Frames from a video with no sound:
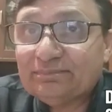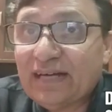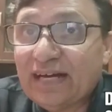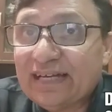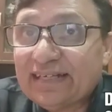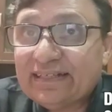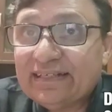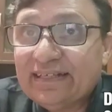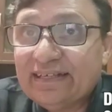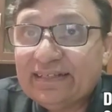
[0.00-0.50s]

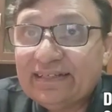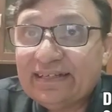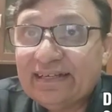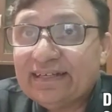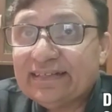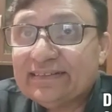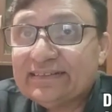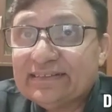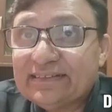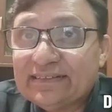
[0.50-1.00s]
market
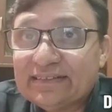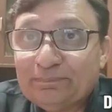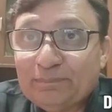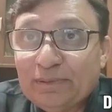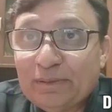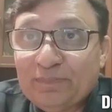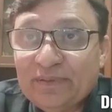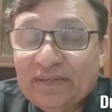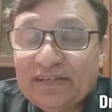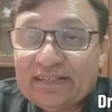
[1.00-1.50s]
and
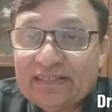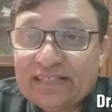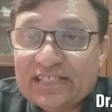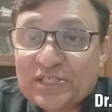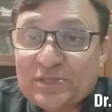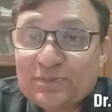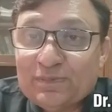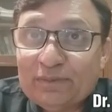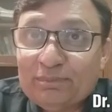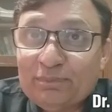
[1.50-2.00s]
prepare
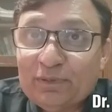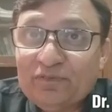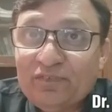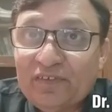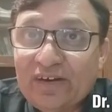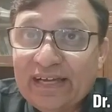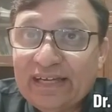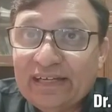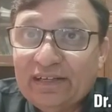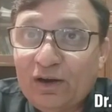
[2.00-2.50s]
customer
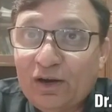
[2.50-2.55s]
profile,